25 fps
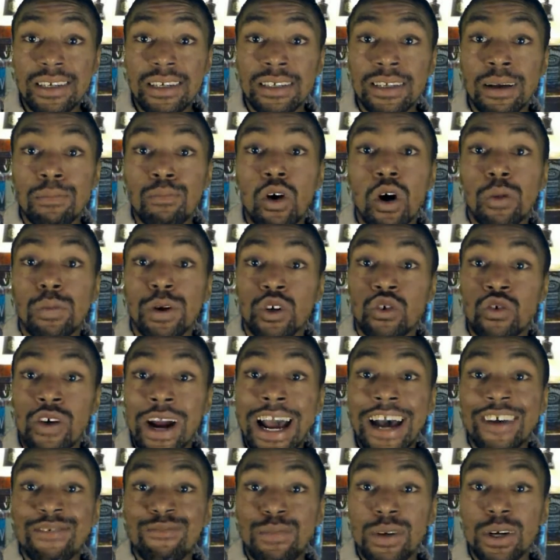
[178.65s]
because I'm more of a
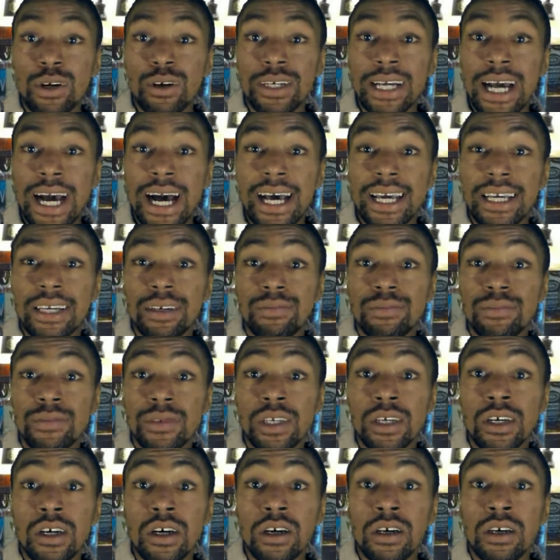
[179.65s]
craft beer guy
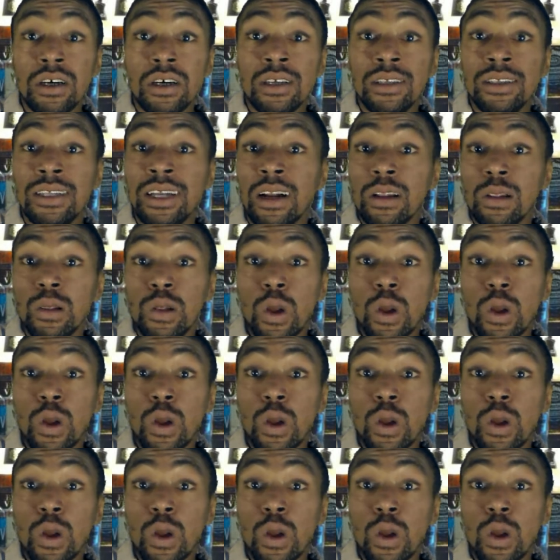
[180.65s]
than a